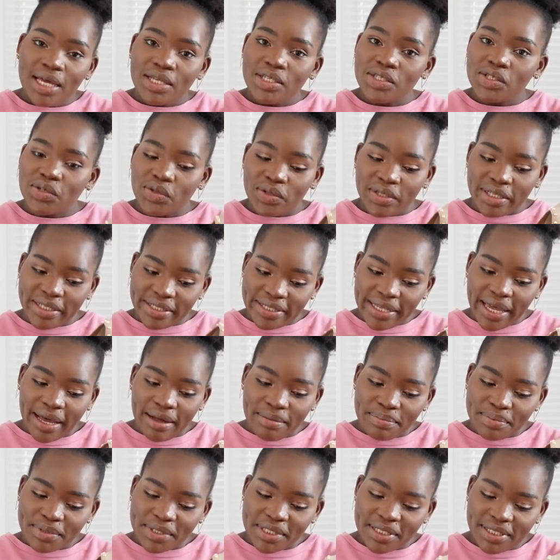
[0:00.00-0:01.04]
So this
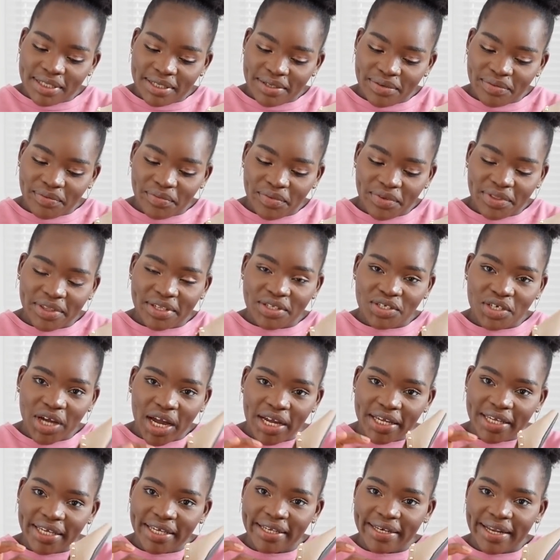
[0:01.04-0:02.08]
helps with the
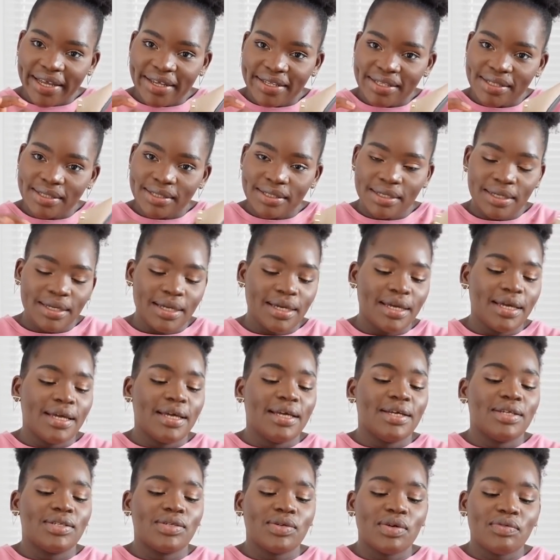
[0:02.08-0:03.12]
chunkiness.
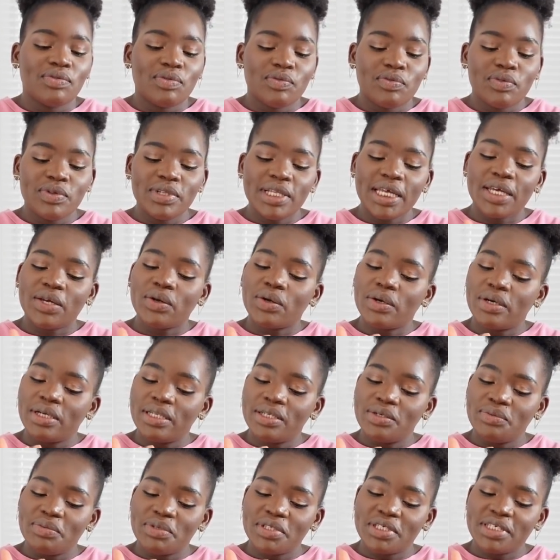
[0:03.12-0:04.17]
So if you feel like you're a
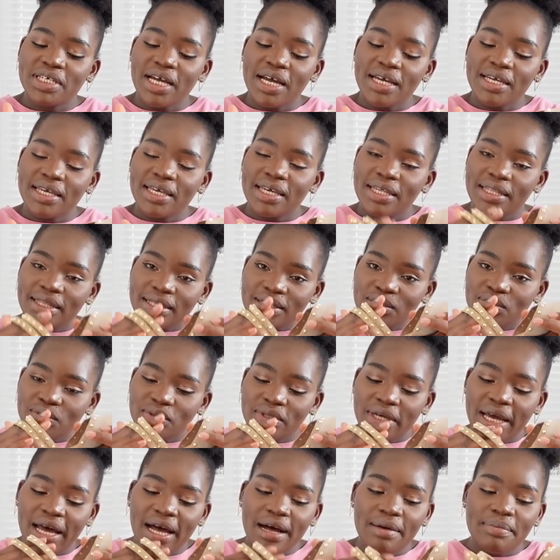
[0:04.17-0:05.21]
little bit chunky, this
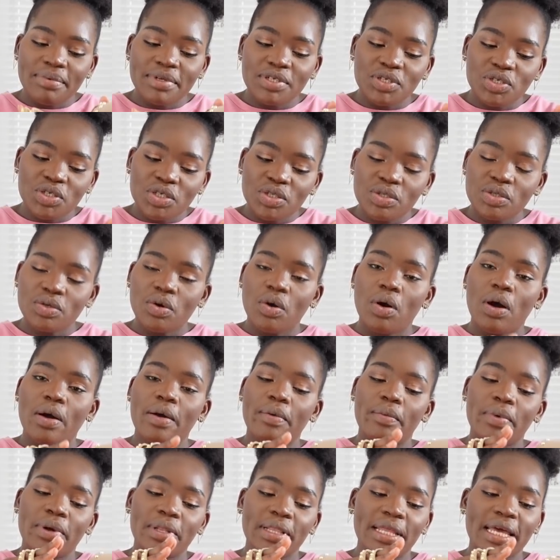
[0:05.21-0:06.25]
will help. It just
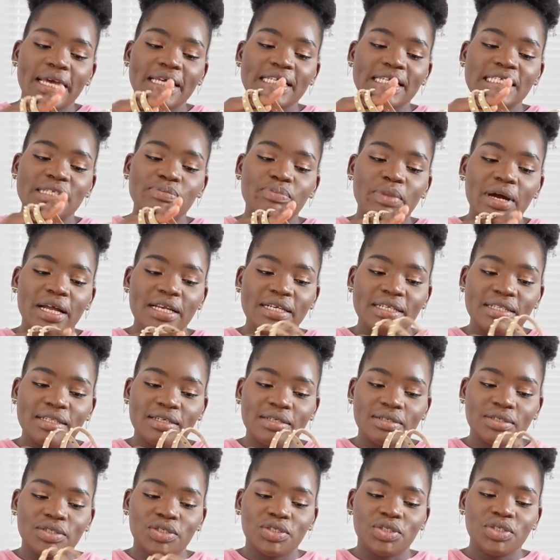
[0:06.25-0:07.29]
will expand
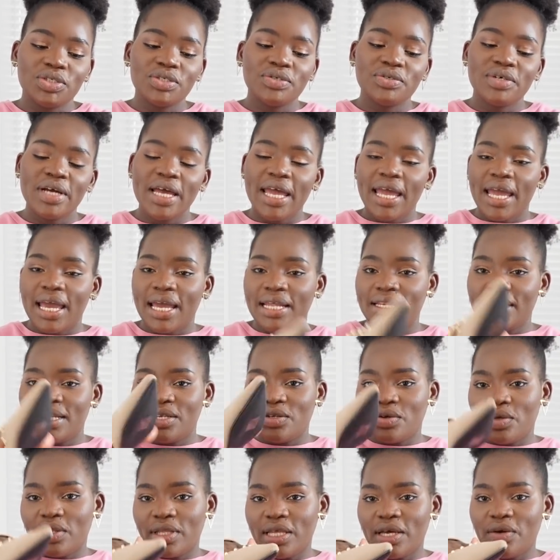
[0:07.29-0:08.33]
the shoe, and then
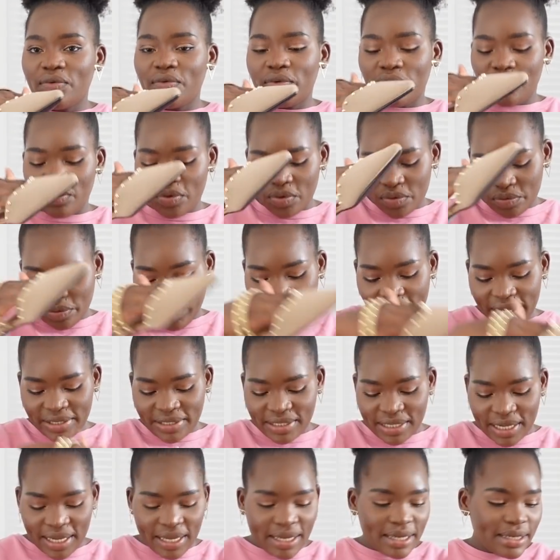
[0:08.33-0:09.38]
your leg will go
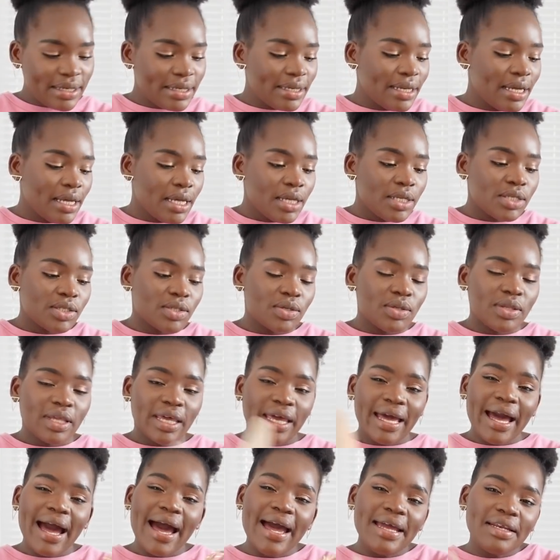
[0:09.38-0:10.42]
right in. So they
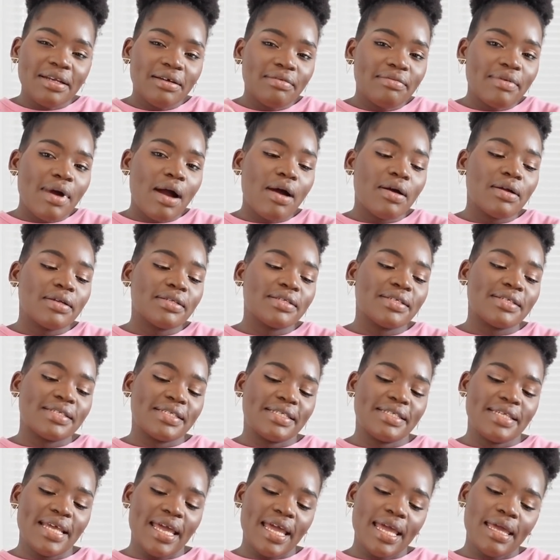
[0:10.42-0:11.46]
kind of are the
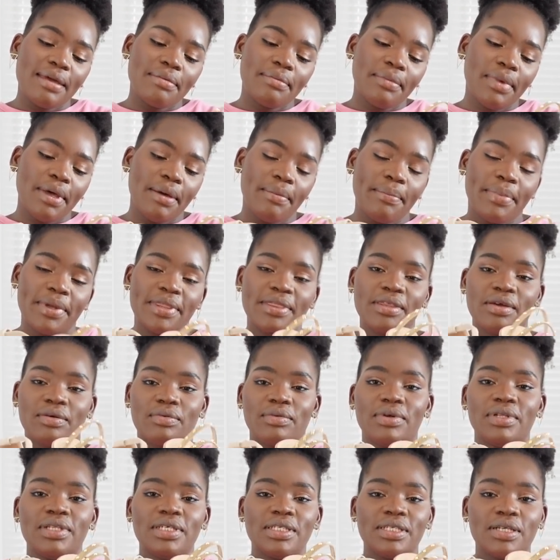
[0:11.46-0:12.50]
same, but they're
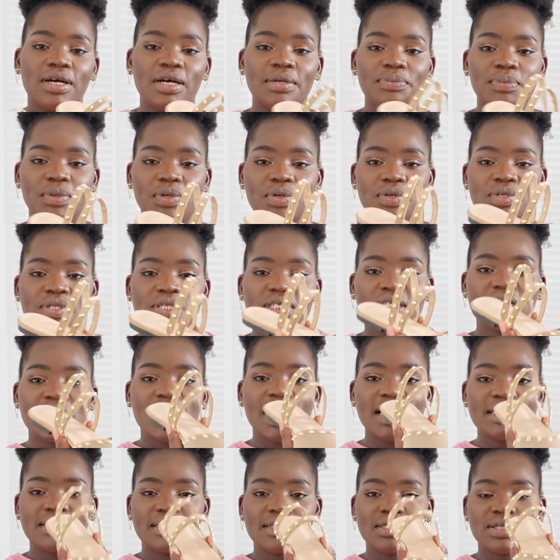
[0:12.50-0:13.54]
really not, because this
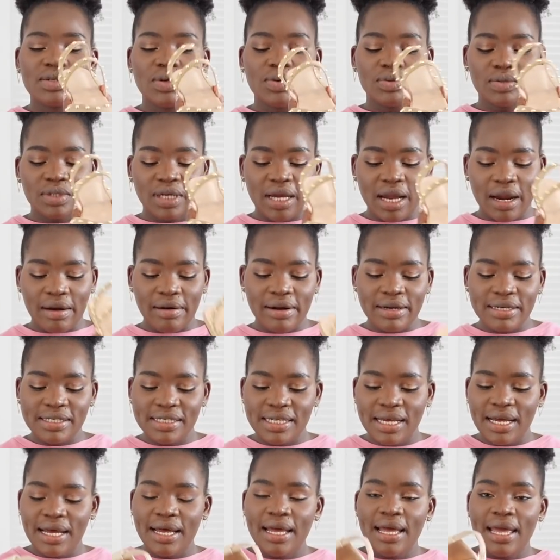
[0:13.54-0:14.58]
has its own
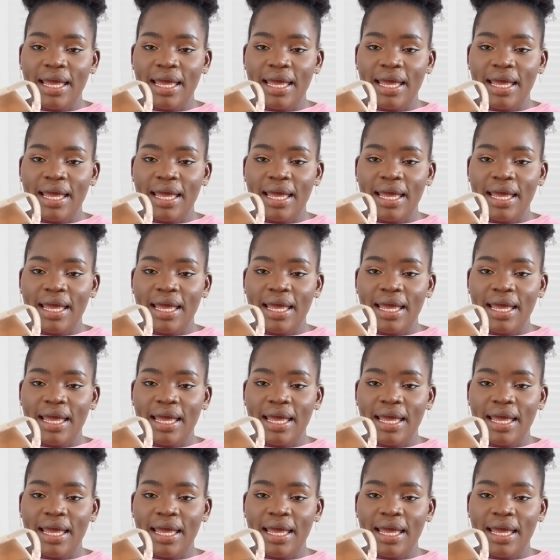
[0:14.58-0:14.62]
character